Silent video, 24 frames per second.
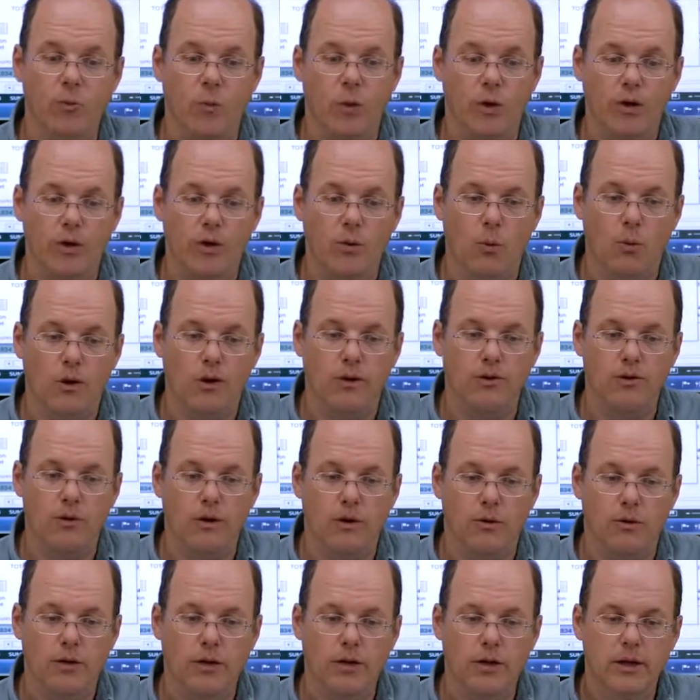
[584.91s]
what you want to
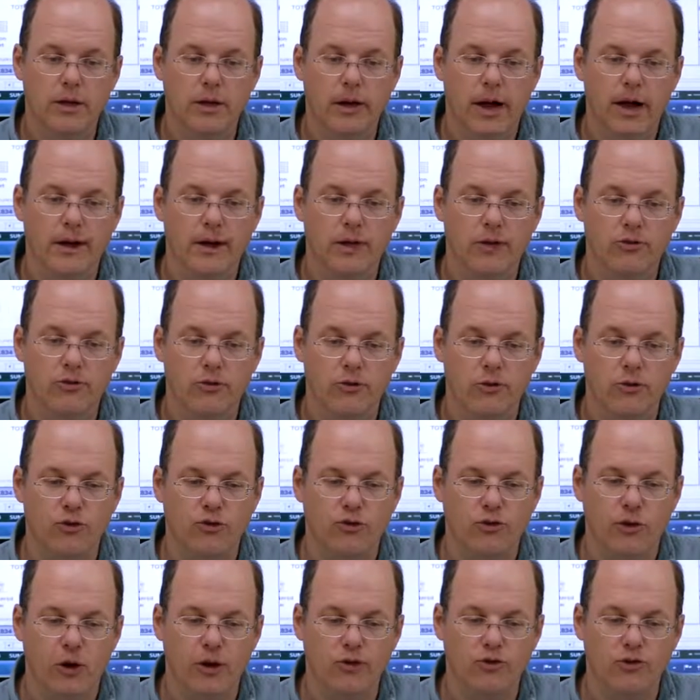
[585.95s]
do. I can also do
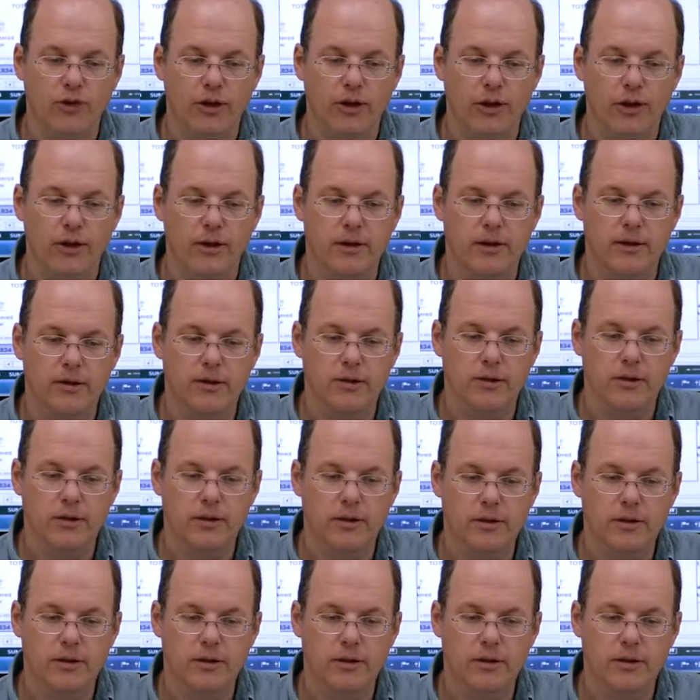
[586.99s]
charts again here.